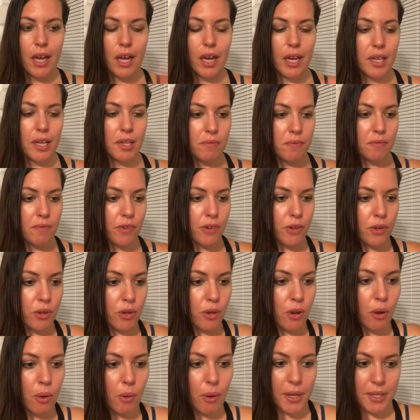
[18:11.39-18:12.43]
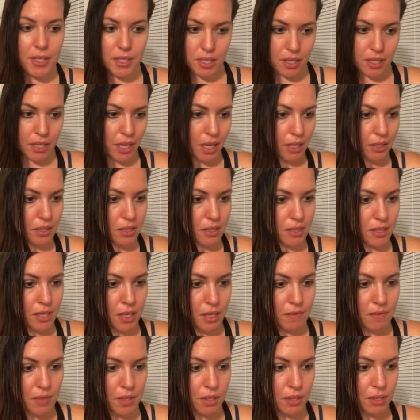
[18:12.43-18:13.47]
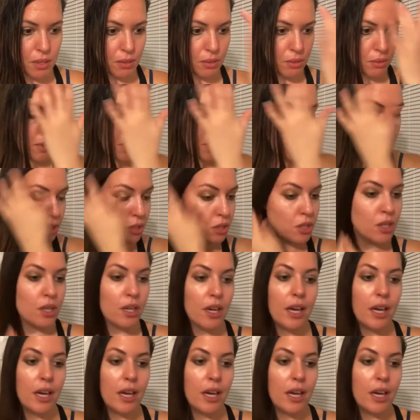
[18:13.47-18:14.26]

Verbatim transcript: I have no idea how to save this on Twitch.